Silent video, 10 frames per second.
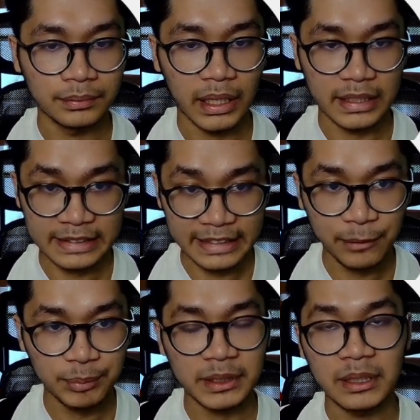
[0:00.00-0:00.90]

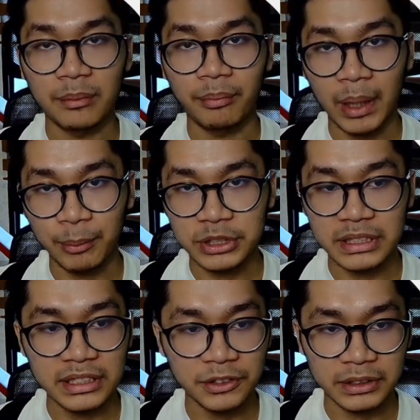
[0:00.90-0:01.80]
Except
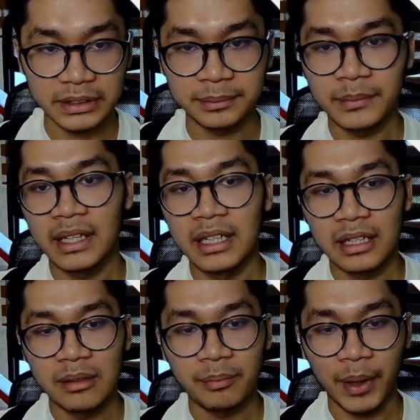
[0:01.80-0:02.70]
prepositionen.
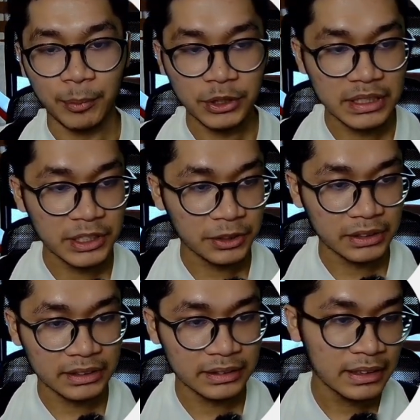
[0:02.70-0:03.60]

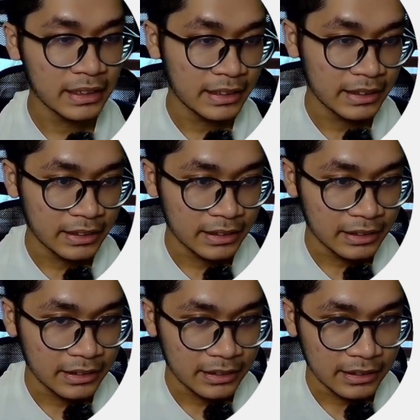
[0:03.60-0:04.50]
Prepositionen,
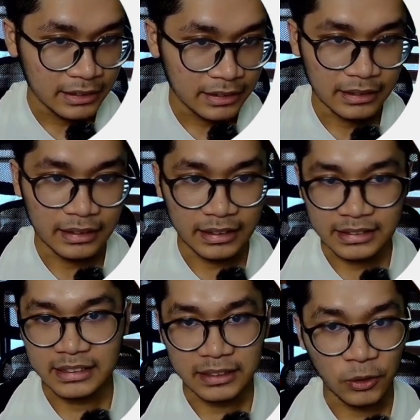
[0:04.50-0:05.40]

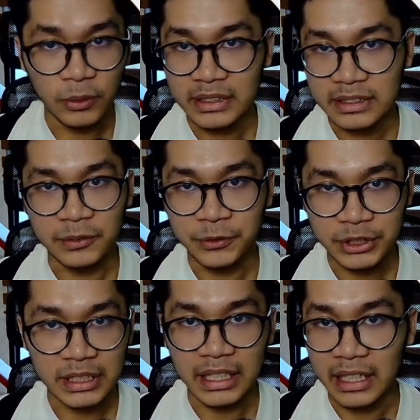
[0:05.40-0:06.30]
it's always
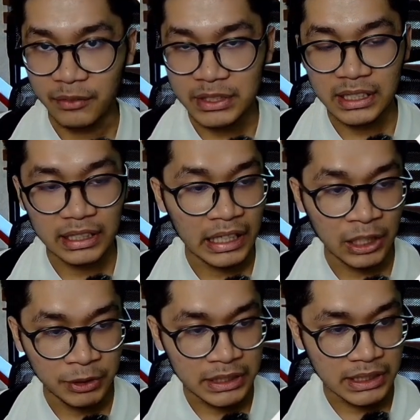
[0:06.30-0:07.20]
confusing in every single
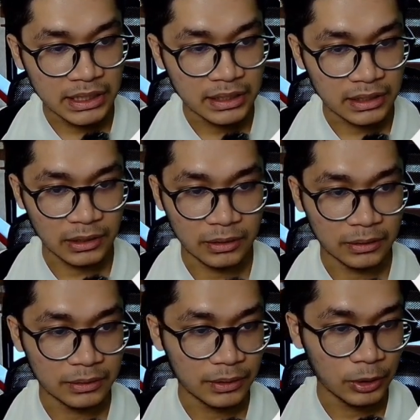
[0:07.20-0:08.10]
language.
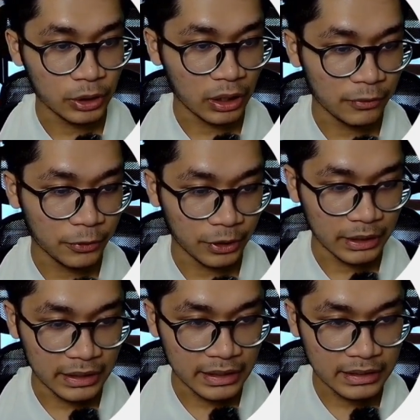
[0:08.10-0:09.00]
So look out for
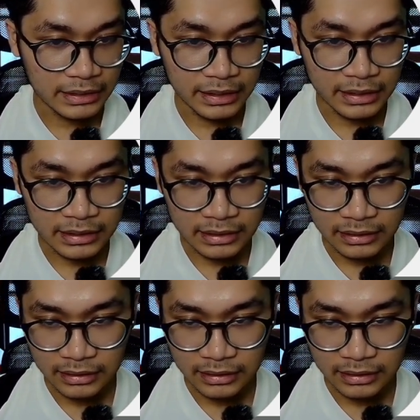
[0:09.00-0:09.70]
these things.